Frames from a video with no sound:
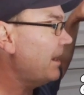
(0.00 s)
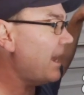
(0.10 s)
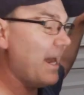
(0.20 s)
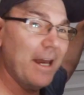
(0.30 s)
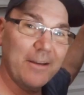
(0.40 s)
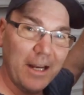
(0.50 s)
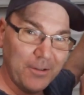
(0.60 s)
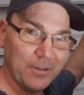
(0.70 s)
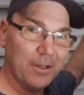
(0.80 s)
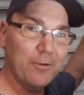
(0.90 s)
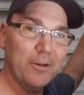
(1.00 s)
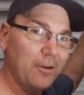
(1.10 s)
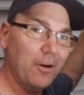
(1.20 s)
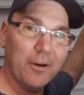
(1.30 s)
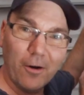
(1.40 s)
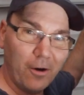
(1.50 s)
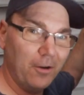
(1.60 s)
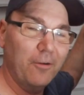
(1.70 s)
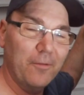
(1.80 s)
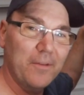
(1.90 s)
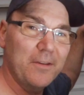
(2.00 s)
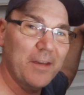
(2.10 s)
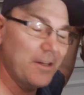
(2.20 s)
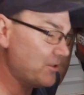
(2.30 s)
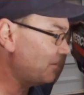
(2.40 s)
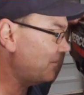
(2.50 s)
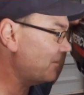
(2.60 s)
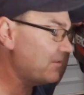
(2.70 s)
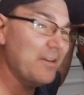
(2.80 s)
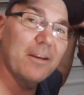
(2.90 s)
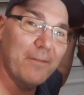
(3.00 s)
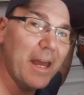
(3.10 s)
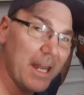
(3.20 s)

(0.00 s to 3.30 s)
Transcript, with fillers: And I took a good look all over these engines to see if